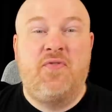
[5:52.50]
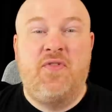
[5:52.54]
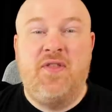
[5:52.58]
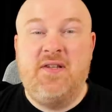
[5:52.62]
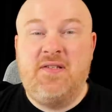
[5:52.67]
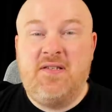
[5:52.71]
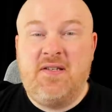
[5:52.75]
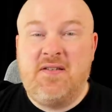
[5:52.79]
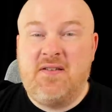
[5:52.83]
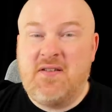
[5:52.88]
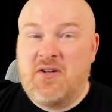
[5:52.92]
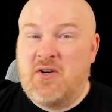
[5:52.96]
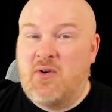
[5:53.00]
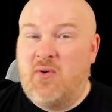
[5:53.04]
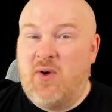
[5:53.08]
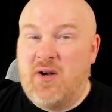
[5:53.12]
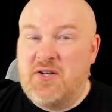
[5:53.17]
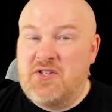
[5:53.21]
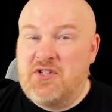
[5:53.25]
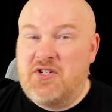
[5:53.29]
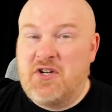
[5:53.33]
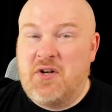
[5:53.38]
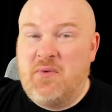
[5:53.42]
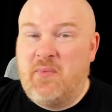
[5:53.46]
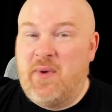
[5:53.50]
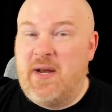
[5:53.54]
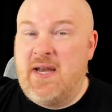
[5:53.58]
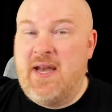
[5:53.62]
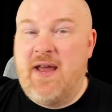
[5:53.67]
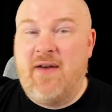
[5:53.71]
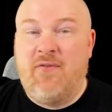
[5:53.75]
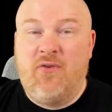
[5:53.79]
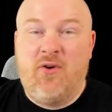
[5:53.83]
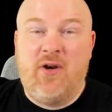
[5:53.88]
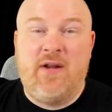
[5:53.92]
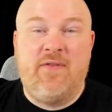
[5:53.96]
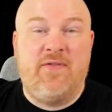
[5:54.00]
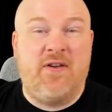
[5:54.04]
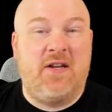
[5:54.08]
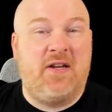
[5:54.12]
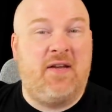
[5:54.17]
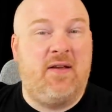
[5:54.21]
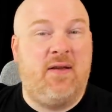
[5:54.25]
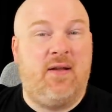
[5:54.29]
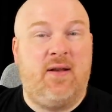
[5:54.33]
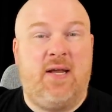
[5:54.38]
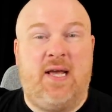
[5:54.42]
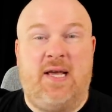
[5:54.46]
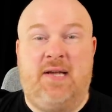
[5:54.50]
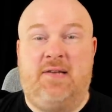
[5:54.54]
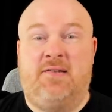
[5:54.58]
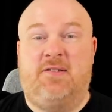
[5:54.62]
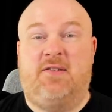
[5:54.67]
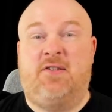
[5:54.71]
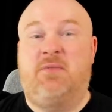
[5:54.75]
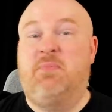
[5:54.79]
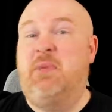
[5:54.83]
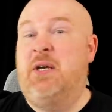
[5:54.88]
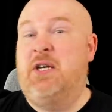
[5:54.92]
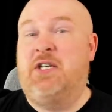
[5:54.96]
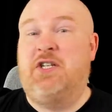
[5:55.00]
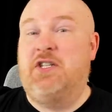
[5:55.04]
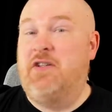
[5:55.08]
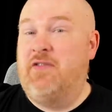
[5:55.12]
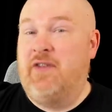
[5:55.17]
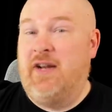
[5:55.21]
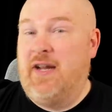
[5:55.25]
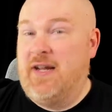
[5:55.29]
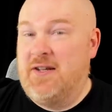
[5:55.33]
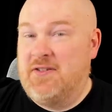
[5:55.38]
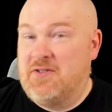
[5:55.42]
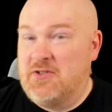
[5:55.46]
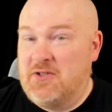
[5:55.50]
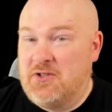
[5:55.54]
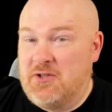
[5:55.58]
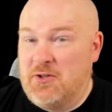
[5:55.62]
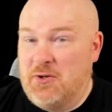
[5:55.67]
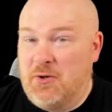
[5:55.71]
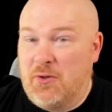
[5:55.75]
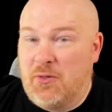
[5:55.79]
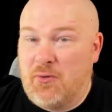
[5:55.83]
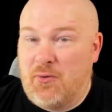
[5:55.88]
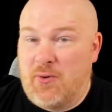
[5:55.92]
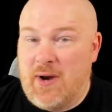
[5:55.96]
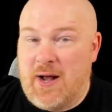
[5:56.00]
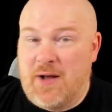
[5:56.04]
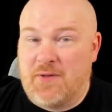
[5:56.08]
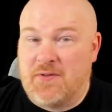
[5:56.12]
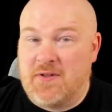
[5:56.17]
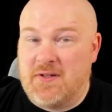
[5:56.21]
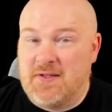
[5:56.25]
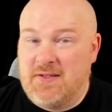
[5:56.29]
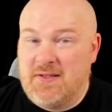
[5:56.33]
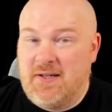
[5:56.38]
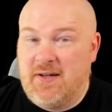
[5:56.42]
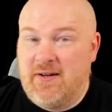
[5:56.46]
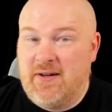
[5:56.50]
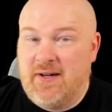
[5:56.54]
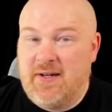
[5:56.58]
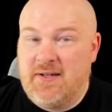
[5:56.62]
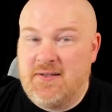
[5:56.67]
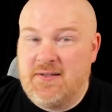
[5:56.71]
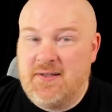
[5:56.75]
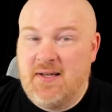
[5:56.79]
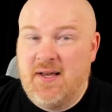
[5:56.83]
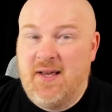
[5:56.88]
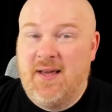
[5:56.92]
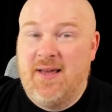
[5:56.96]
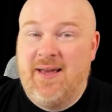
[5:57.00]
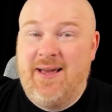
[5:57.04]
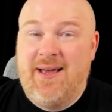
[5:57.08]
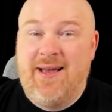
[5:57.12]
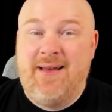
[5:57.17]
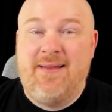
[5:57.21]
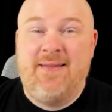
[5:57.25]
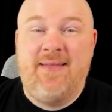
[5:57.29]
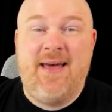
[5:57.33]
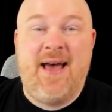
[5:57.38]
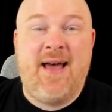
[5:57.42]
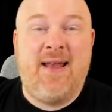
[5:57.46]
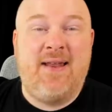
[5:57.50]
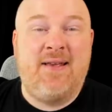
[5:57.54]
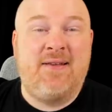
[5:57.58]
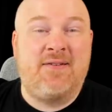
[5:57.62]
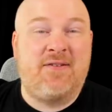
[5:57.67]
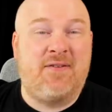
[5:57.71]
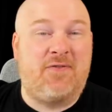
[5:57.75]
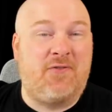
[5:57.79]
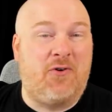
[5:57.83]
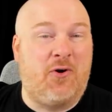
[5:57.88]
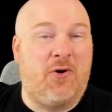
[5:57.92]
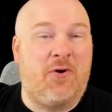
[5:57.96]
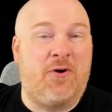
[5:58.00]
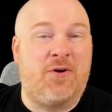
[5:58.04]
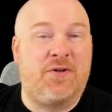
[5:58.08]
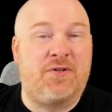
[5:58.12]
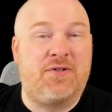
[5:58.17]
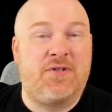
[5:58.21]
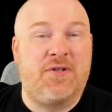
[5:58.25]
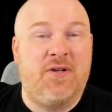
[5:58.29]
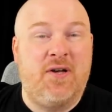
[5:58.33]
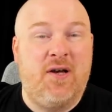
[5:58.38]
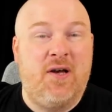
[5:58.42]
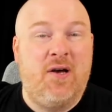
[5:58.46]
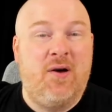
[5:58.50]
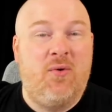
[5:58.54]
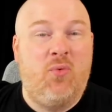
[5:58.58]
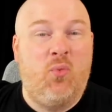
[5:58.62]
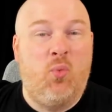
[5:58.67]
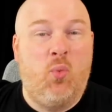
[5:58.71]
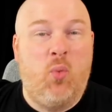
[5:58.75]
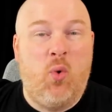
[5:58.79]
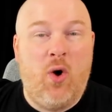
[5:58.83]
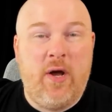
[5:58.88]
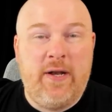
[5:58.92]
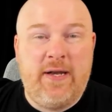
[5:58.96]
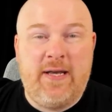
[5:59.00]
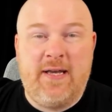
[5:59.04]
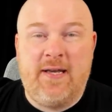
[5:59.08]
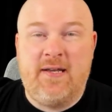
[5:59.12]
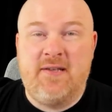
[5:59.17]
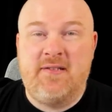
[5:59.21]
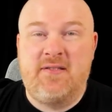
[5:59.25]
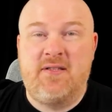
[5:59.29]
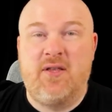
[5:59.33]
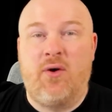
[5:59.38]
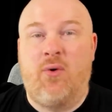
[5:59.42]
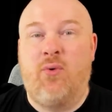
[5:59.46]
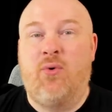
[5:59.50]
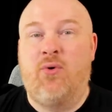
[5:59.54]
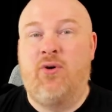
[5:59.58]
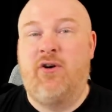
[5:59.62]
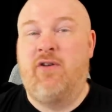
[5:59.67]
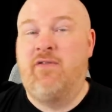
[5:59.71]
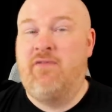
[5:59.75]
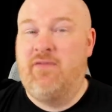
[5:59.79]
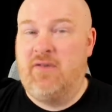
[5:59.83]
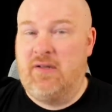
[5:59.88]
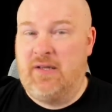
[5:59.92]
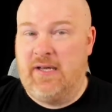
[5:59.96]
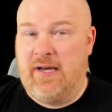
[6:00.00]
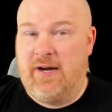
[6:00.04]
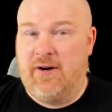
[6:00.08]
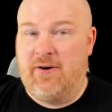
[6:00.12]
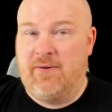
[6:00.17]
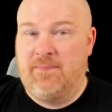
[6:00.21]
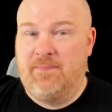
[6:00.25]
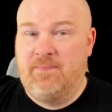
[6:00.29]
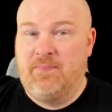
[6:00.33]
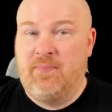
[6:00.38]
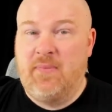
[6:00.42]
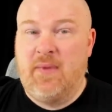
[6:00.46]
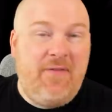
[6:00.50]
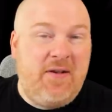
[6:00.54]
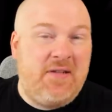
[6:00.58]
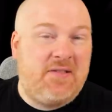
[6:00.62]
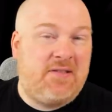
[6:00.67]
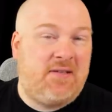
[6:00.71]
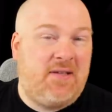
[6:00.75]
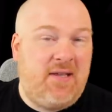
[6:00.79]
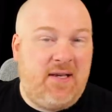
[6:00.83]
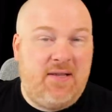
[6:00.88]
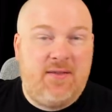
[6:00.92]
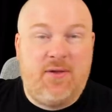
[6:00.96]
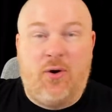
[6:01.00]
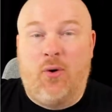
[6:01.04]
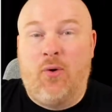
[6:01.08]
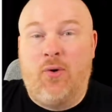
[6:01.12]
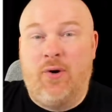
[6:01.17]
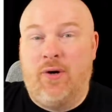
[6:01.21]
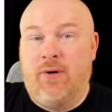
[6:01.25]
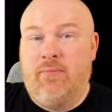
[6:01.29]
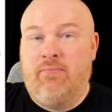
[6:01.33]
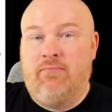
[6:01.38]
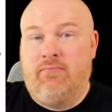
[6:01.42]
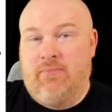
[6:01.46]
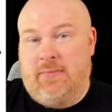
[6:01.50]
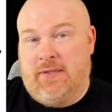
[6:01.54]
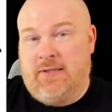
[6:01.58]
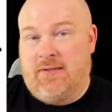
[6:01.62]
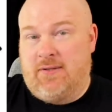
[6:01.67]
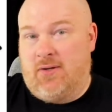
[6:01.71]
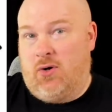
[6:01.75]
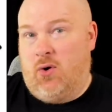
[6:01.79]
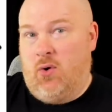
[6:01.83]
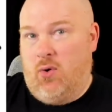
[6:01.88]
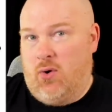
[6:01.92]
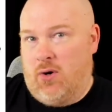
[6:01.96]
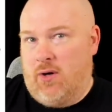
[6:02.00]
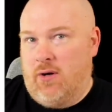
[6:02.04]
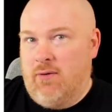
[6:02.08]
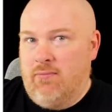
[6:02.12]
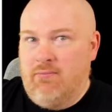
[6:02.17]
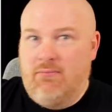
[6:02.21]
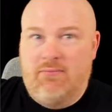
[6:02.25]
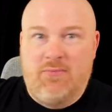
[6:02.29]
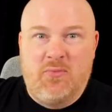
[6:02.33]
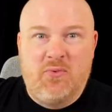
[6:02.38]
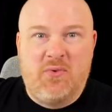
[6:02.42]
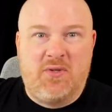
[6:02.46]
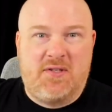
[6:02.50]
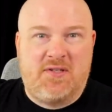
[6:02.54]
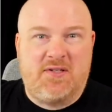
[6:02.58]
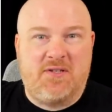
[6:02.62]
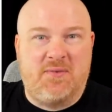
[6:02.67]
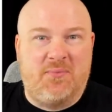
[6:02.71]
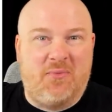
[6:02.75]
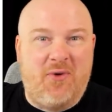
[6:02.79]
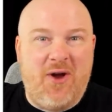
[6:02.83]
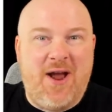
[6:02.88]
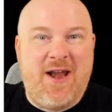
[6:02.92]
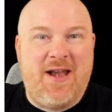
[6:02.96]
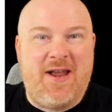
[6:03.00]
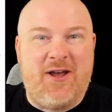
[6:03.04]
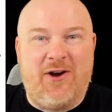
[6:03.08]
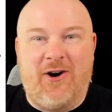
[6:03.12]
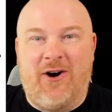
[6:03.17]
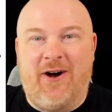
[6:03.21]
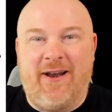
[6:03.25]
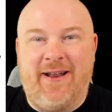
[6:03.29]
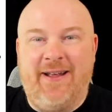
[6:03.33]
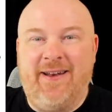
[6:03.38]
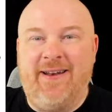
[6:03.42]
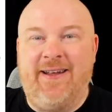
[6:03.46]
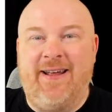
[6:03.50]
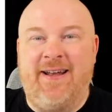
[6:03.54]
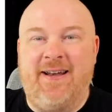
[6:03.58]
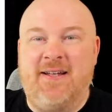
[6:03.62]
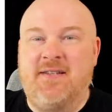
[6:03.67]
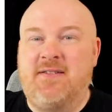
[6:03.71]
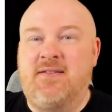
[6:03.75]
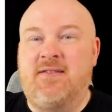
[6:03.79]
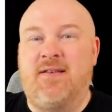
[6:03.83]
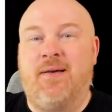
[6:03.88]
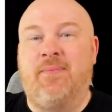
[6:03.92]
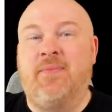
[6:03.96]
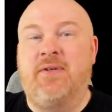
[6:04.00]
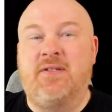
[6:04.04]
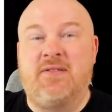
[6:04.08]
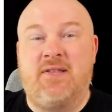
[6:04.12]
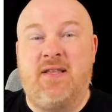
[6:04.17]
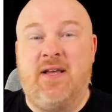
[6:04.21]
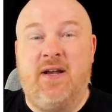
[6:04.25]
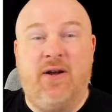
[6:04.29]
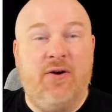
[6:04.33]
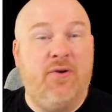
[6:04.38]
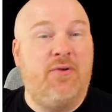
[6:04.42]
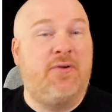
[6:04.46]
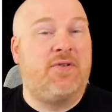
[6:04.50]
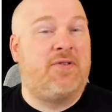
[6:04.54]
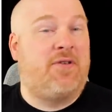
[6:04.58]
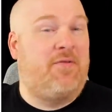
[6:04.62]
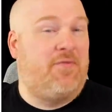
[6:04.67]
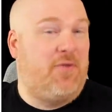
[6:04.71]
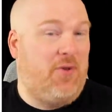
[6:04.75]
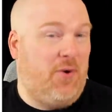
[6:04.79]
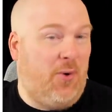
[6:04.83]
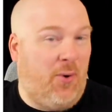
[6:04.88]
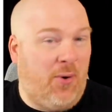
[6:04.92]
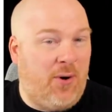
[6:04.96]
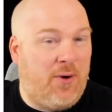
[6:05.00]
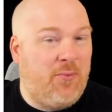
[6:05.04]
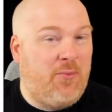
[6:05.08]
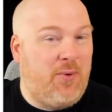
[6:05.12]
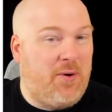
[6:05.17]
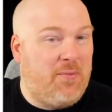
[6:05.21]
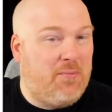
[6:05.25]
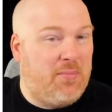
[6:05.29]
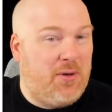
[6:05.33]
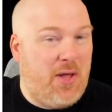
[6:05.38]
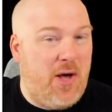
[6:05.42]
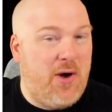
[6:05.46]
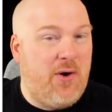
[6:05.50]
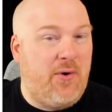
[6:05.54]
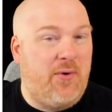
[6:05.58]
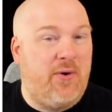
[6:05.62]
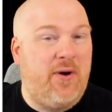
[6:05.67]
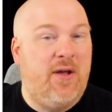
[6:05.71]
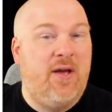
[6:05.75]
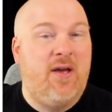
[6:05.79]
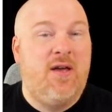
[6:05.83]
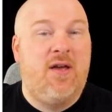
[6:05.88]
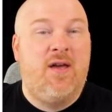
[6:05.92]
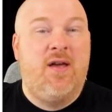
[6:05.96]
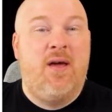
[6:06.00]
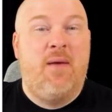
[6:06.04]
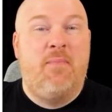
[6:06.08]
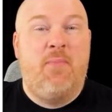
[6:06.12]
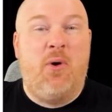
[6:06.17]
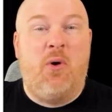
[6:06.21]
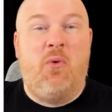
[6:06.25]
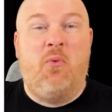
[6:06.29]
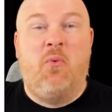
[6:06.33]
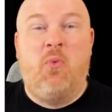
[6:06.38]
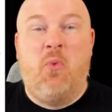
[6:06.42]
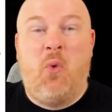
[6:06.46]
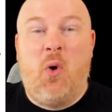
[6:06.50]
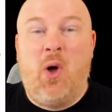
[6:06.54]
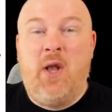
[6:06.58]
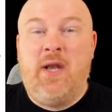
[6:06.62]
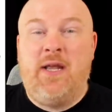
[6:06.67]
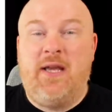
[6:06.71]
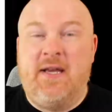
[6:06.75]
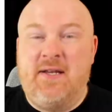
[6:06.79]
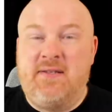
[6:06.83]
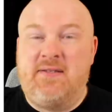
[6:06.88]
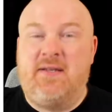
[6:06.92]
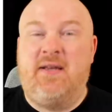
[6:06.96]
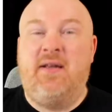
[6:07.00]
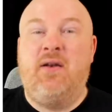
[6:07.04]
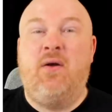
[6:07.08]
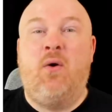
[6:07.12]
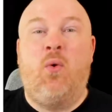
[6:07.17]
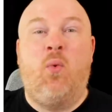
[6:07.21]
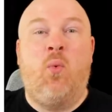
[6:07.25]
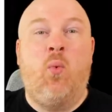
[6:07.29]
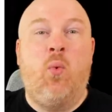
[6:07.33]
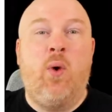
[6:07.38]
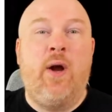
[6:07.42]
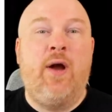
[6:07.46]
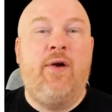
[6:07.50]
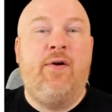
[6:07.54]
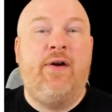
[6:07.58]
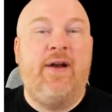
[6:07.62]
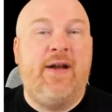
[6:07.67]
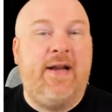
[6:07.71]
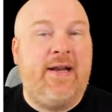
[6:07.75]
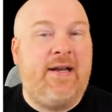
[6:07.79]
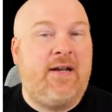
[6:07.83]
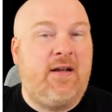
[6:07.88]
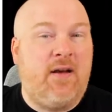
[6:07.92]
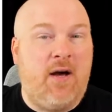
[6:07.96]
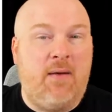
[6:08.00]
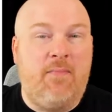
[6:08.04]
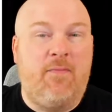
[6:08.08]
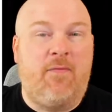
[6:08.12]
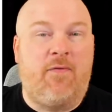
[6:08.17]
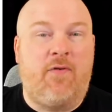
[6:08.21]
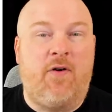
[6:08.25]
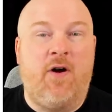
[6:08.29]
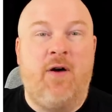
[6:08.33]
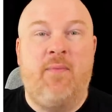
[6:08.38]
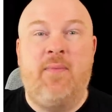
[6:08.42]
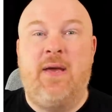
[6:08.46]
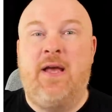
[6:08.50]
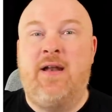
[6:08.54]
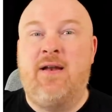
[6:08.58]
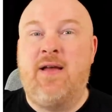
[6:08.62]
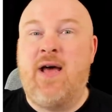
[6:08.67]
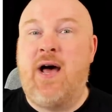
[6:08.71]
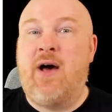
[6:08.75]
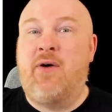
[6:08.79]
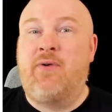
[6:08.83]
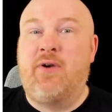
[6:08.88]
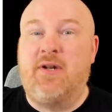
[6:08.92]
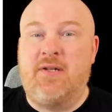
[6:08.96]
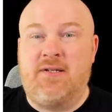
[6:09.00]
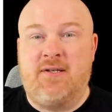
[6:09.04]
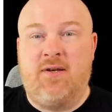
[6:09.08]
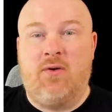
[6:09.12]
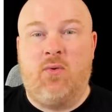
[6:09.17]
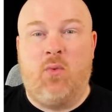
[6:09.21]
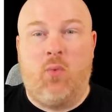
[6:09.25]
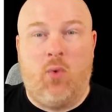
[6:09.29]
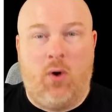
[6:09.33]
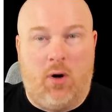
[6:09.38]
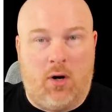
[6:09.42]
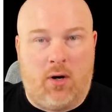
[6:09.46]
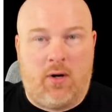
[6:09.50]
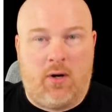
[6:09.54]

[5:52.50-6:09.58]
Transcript: So this is a question we never even get a smidge of an answer to throughout the series, and that is, of course, what is the Horn of Valere? Obviously, the horn is a horn with some writing on it, and it summons the heroes of the horn when blown. But what is it? Where did it come from? And how does it